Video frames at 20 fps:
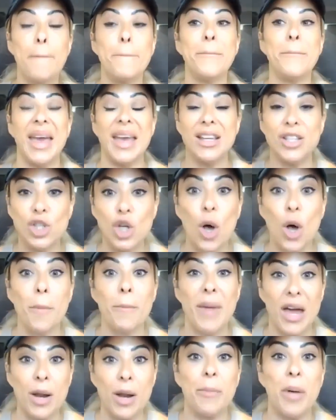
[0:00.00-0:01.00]
basal
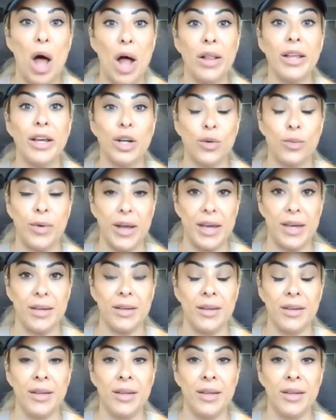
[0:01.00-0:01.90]
metabolic rate.